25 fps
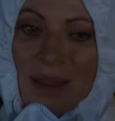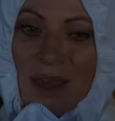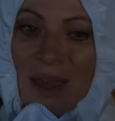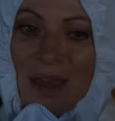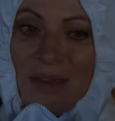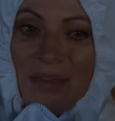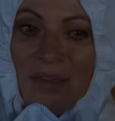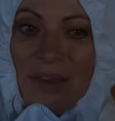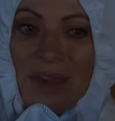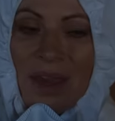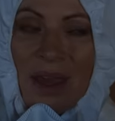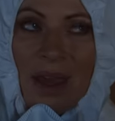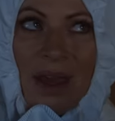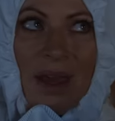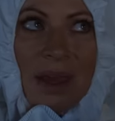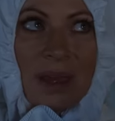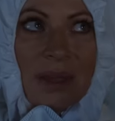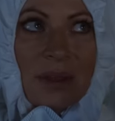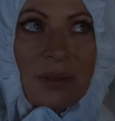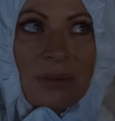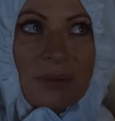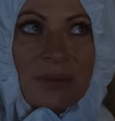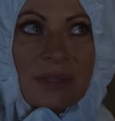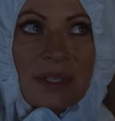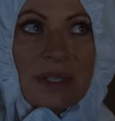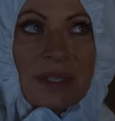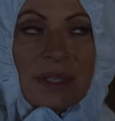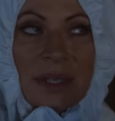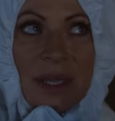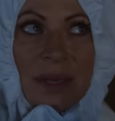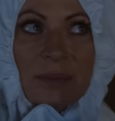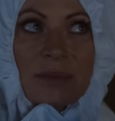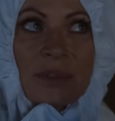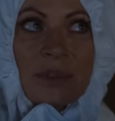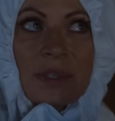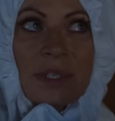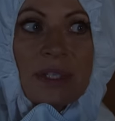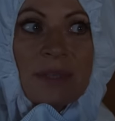cafe guy who'd
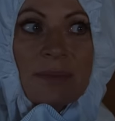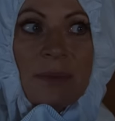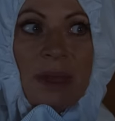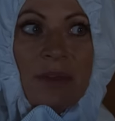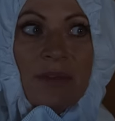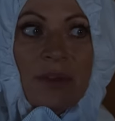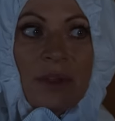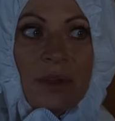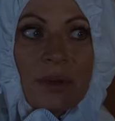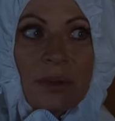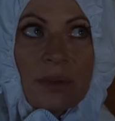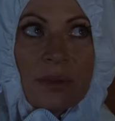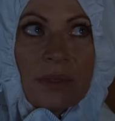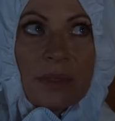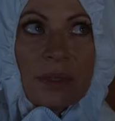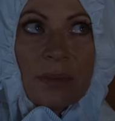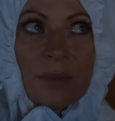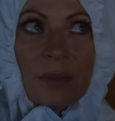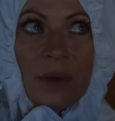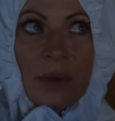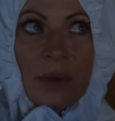snapped on his marigolds so